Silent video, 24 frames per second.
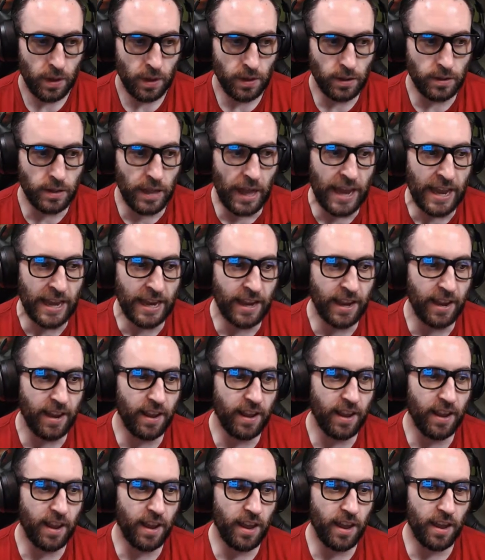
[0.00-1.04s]
Like,
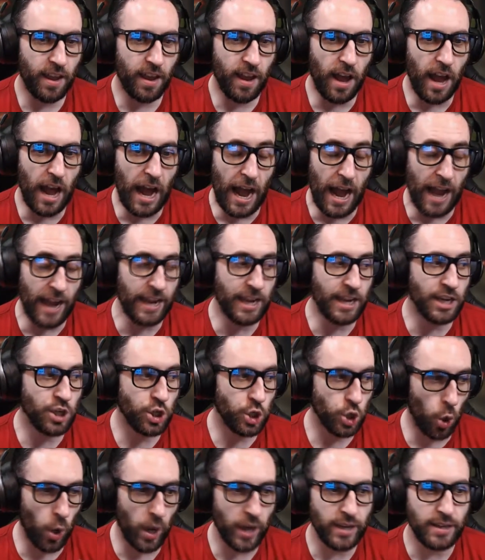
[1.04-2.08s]
I
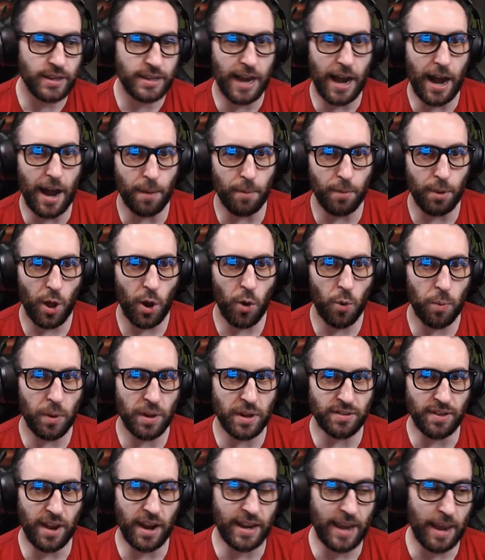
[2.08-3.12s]
enjoy Diablo, but
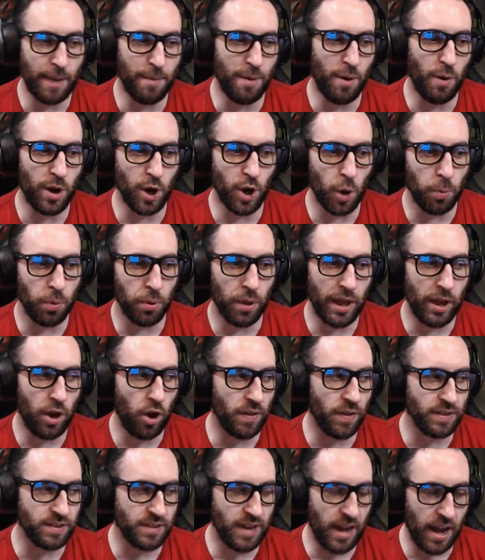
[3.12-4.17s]
it's not a game I want to go play all
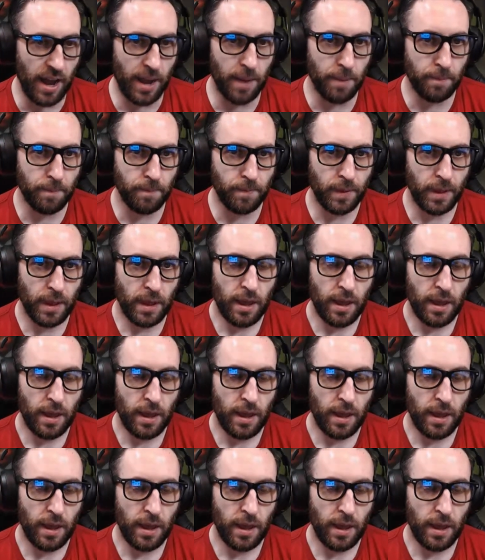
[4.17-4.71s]
the time.